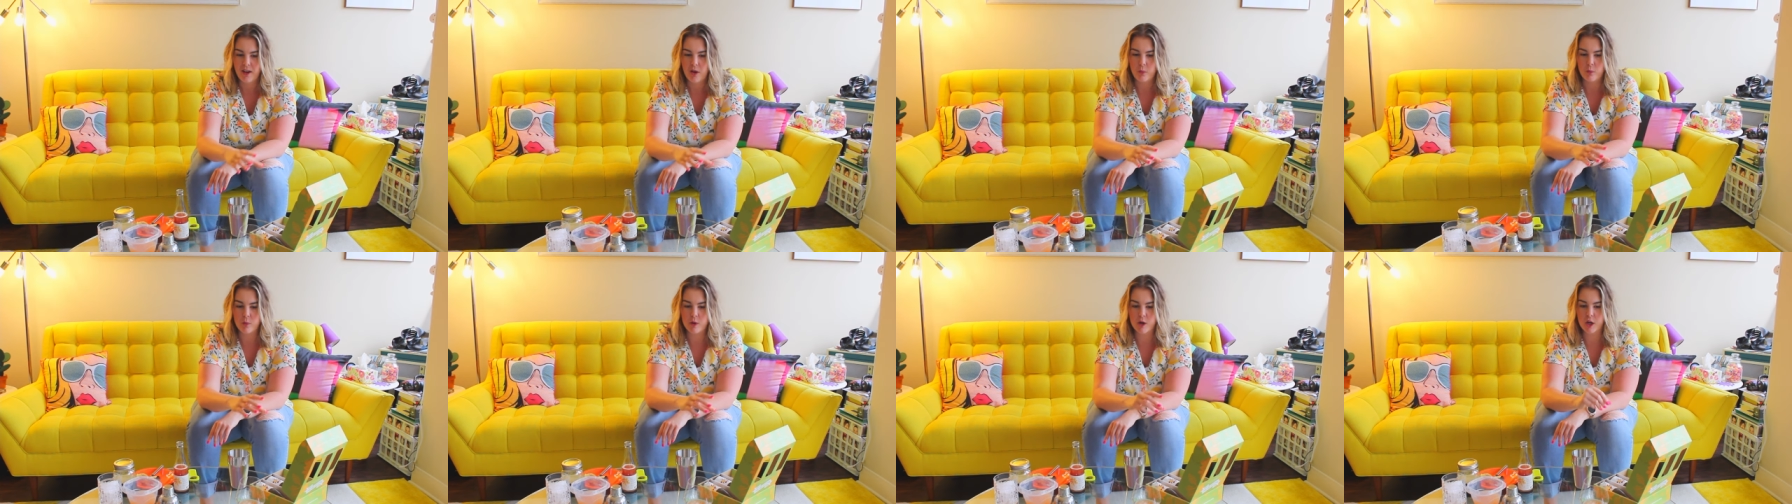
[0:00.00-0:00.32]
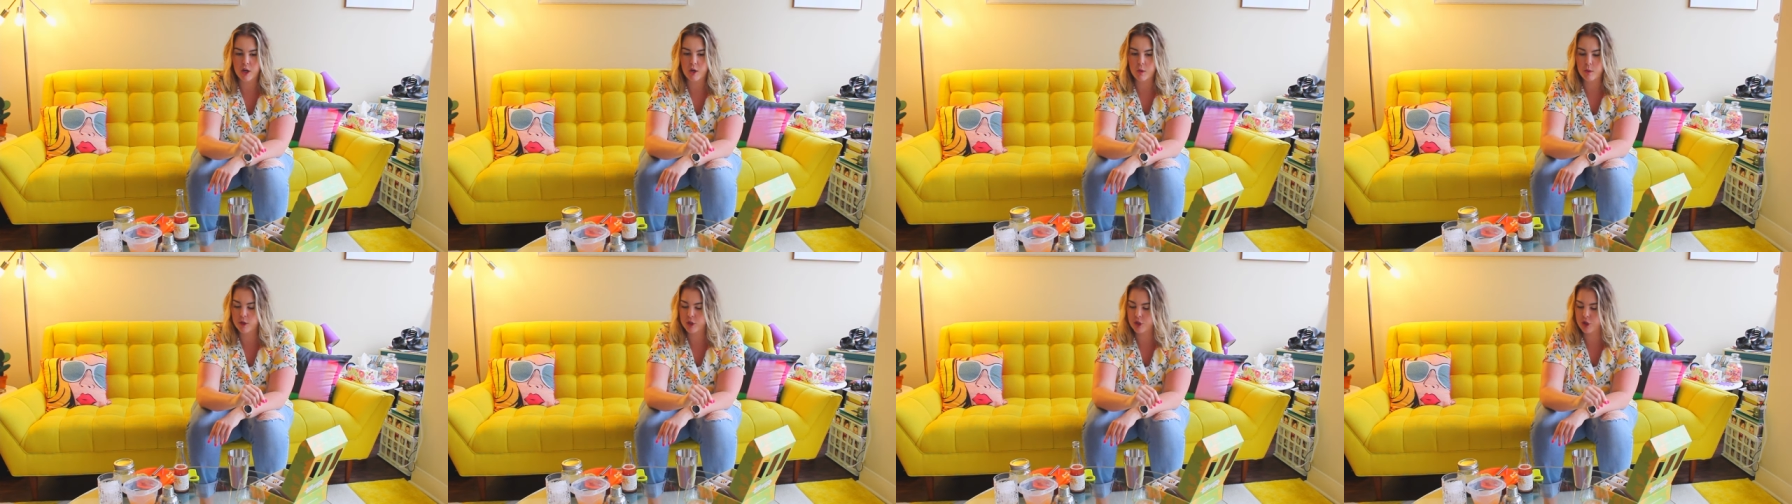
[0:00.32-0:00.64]
We
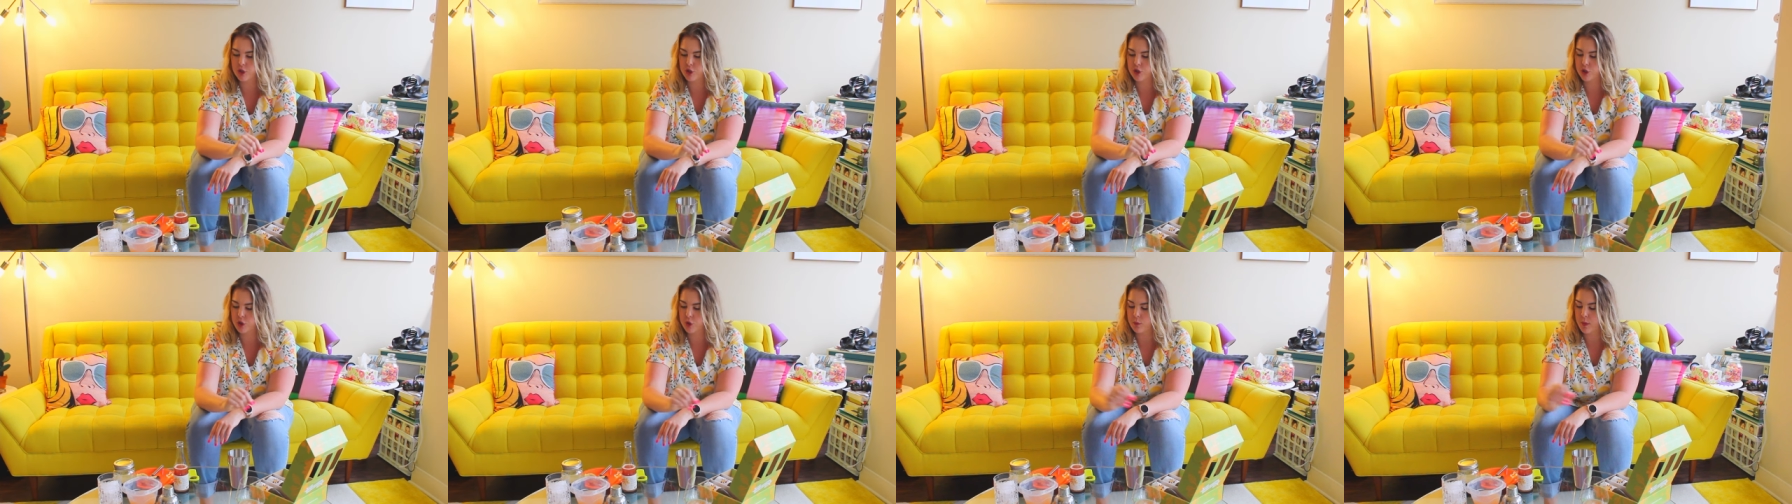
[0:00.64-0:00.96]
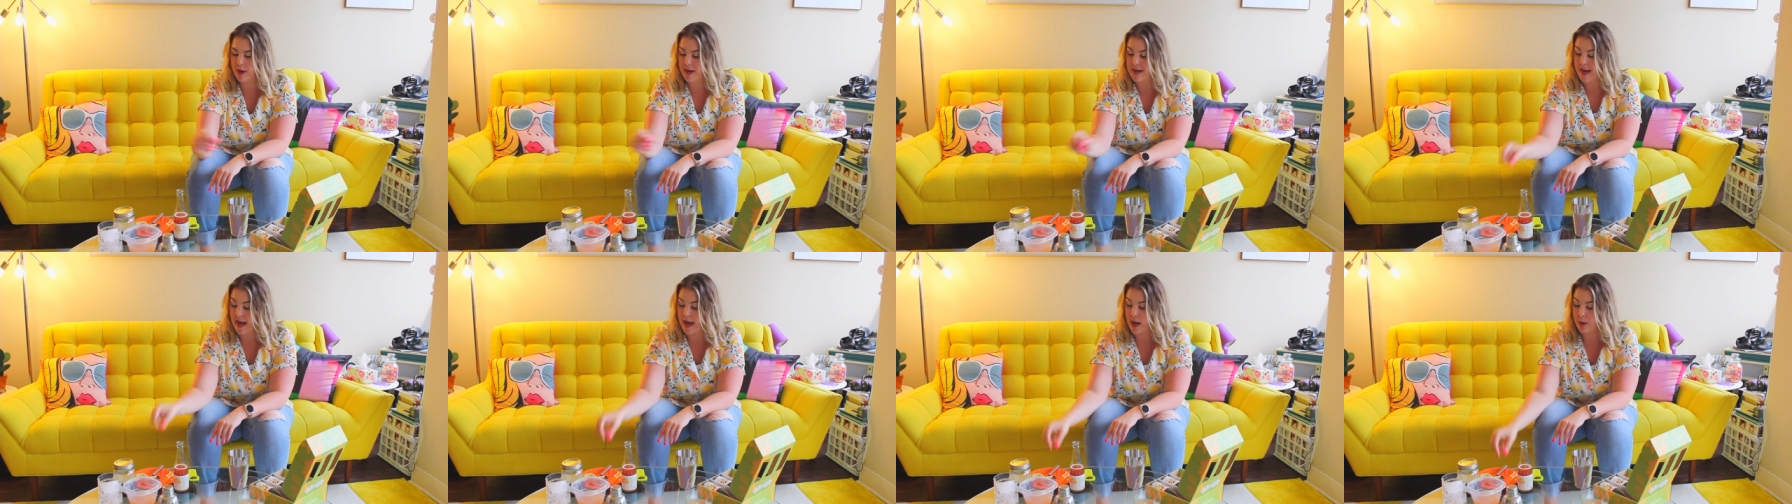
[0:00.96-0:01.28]
are going to
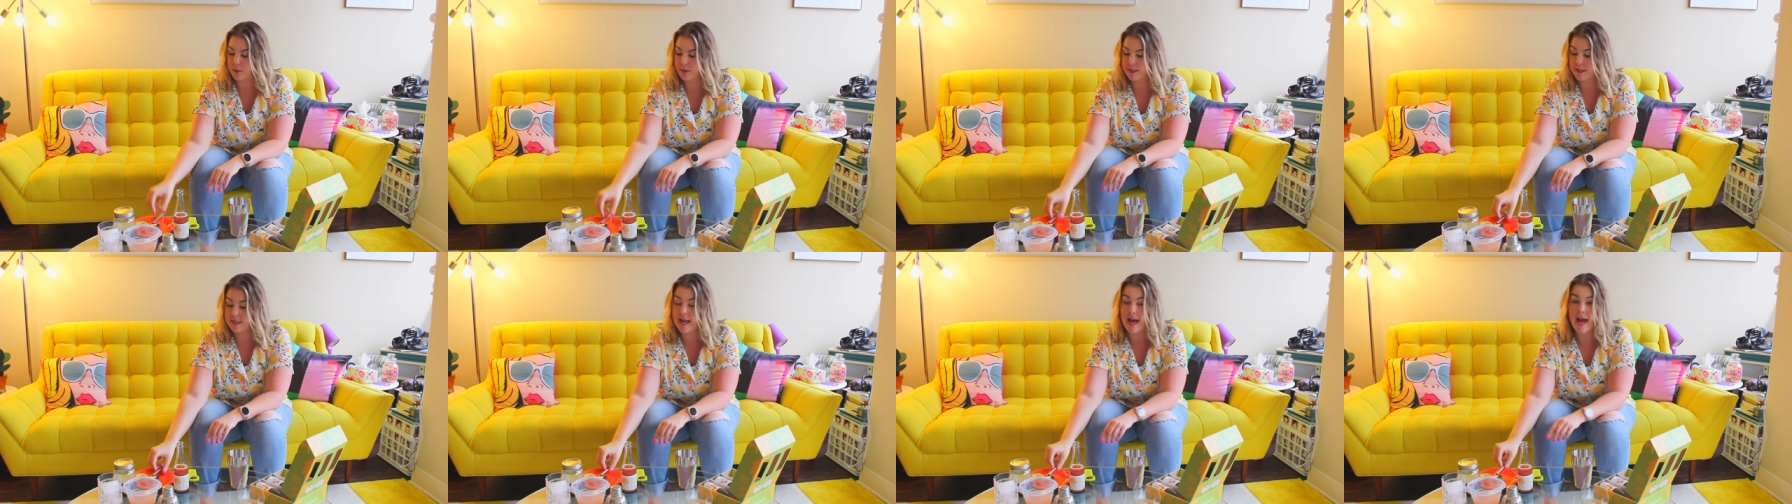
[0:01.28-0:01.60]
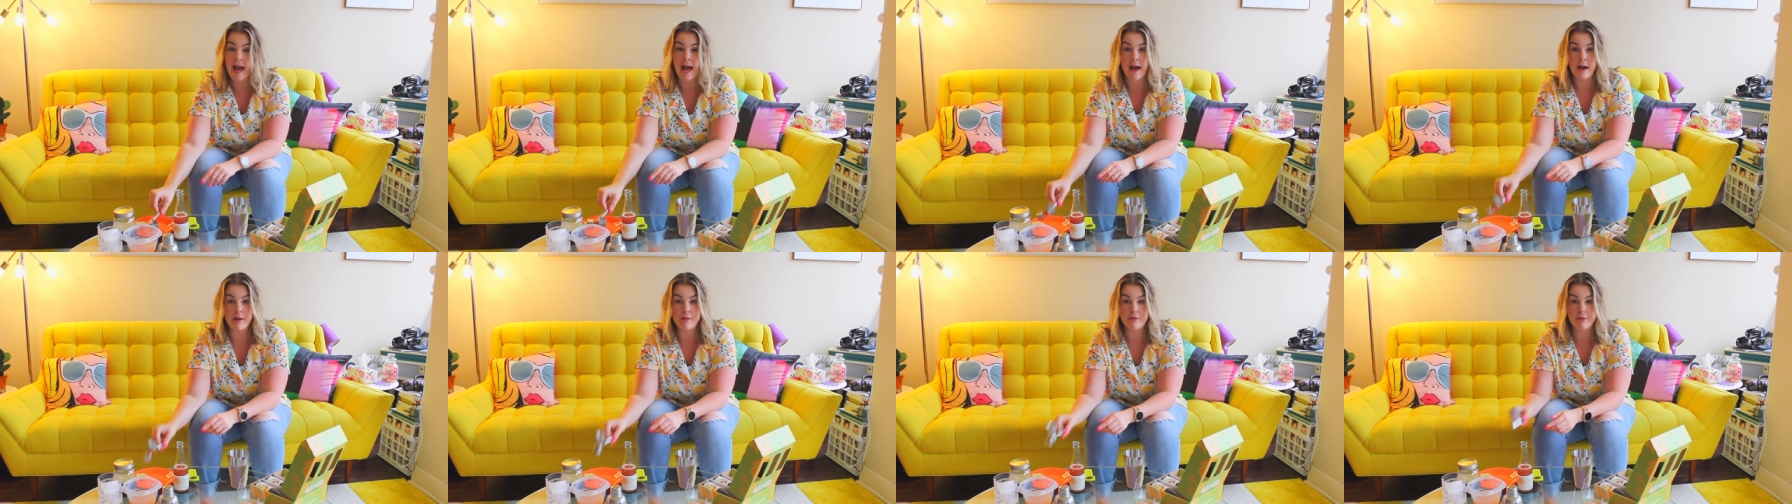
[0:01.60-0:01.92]
do an ounce and a
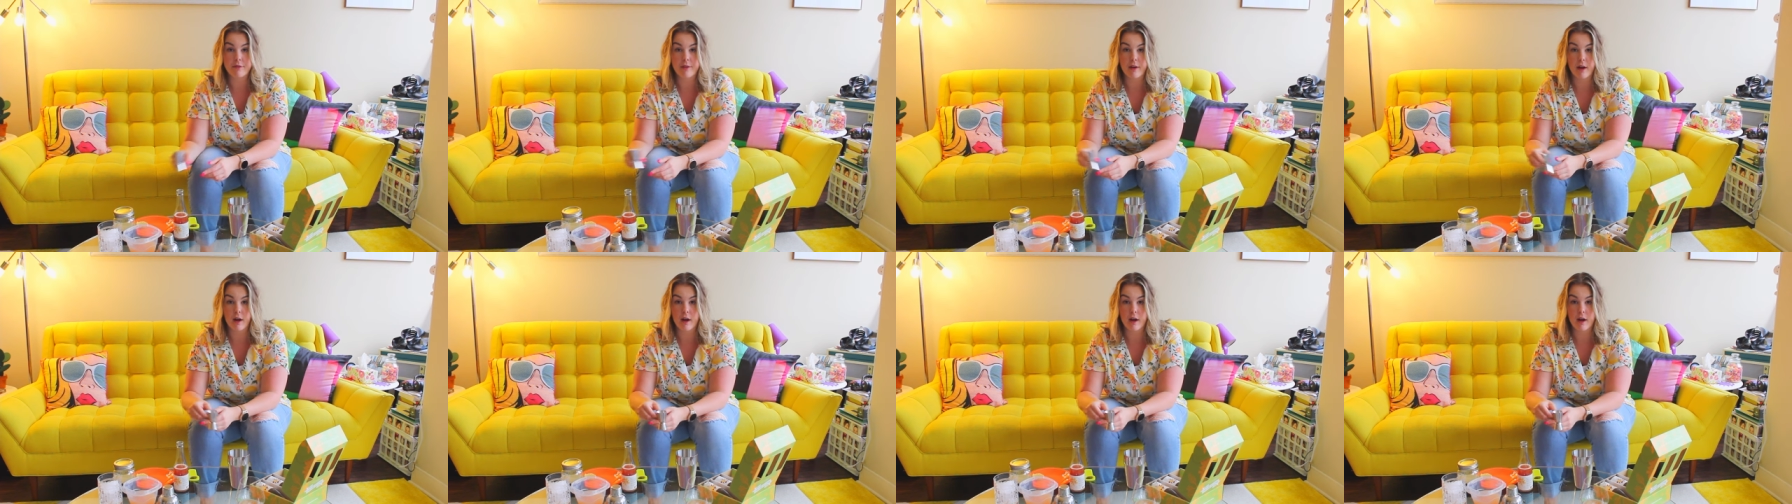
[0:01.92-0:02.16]
half